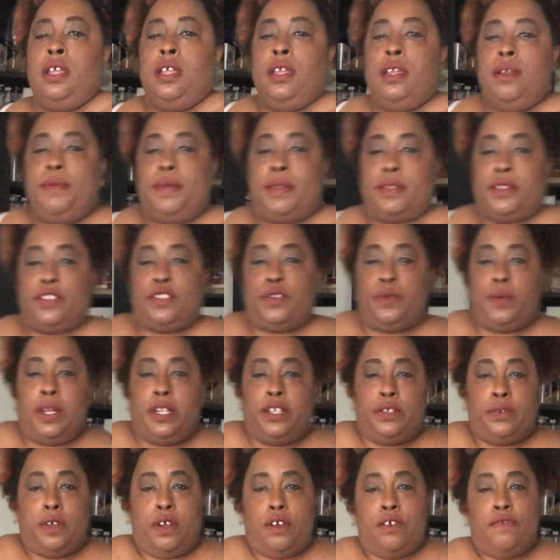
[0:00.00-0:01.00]
Put a
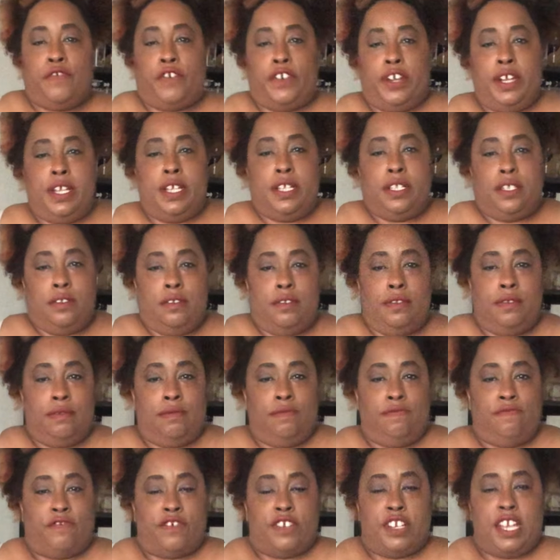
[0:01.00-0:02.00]
sweater over it
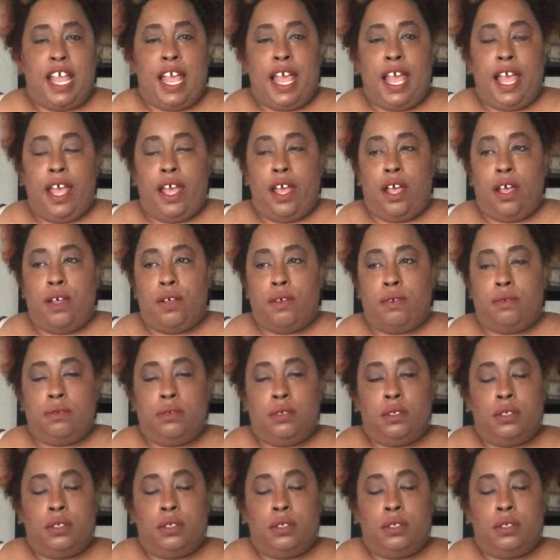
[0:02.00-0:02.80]
for now.